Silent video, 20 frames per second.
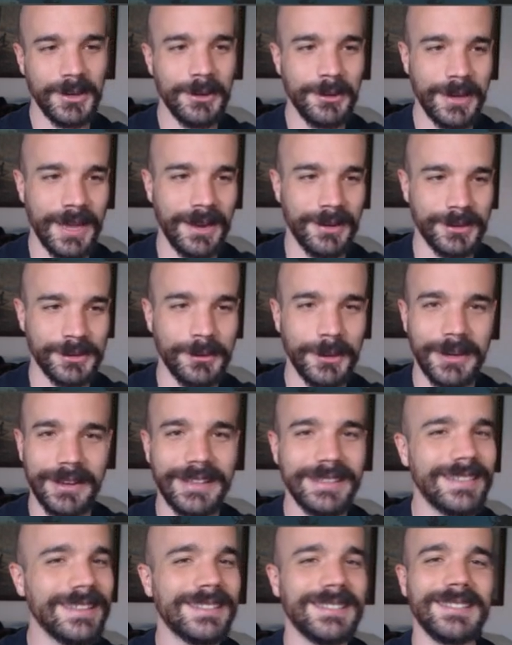but who cares? We're,
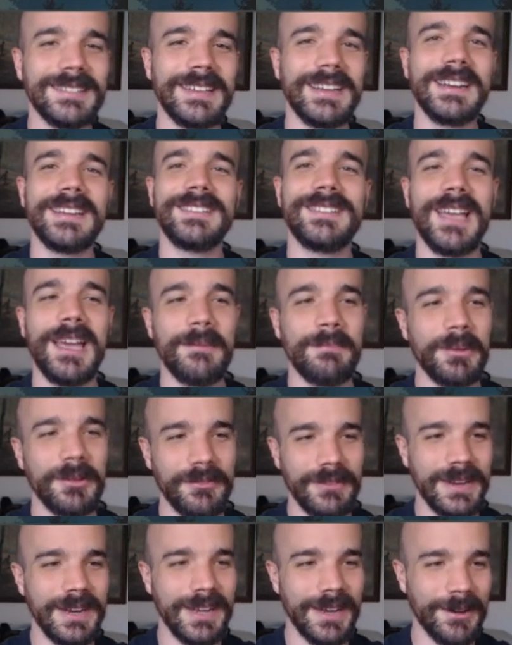this is an
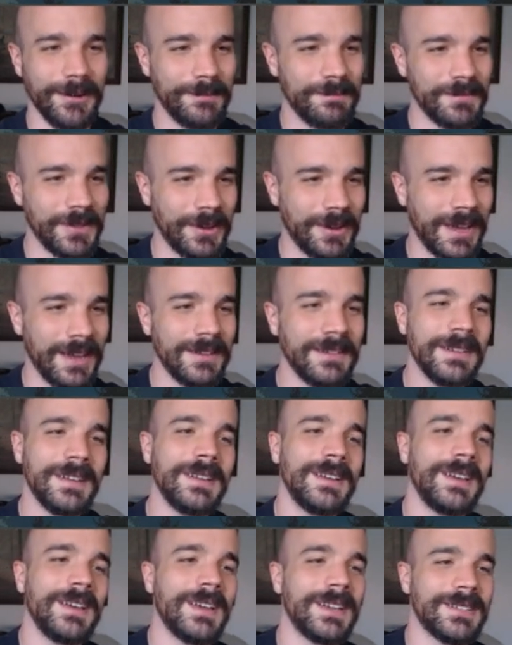example video, okay?
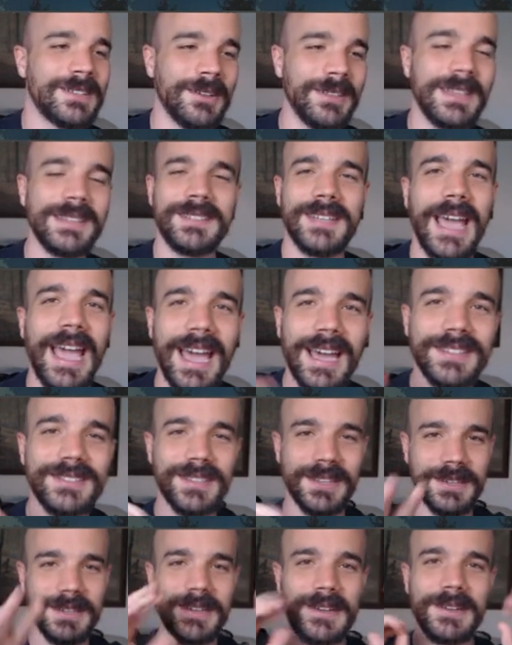So this
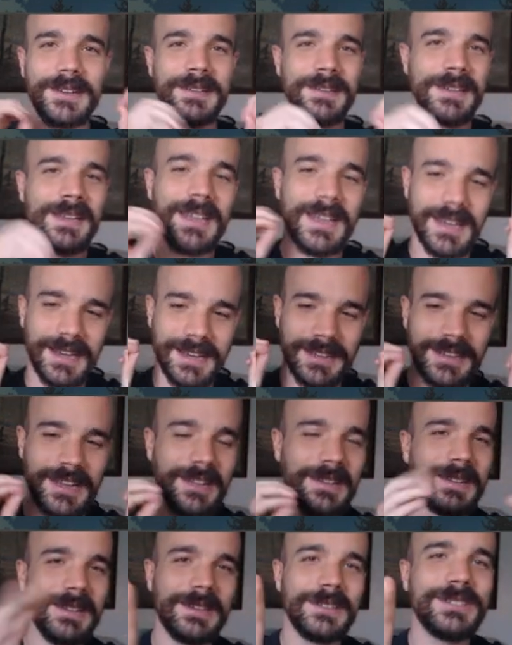adds a little, a,
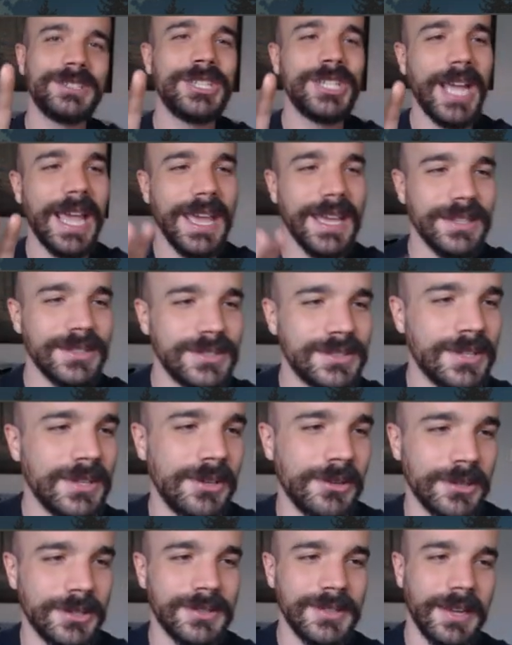a little change
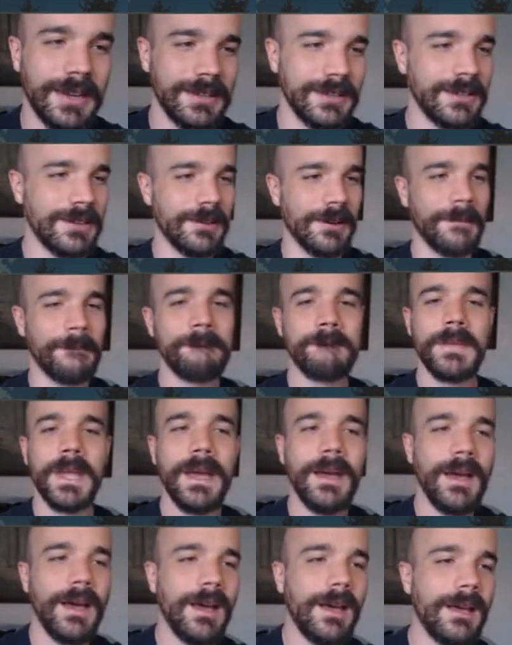to your site here.
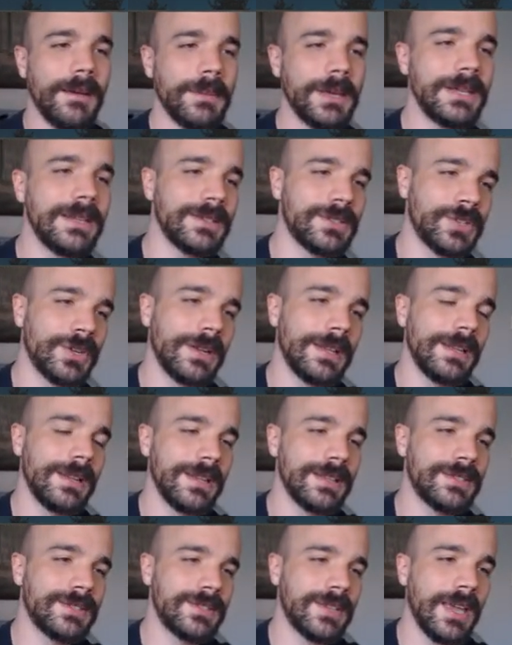Um, additionally,
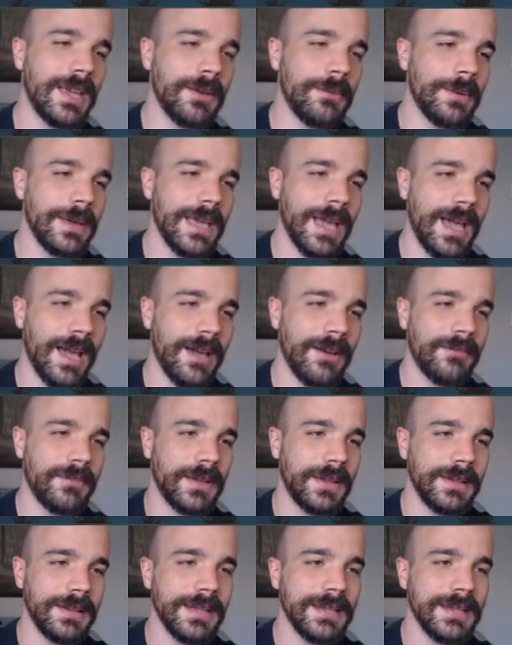let's say we have uh,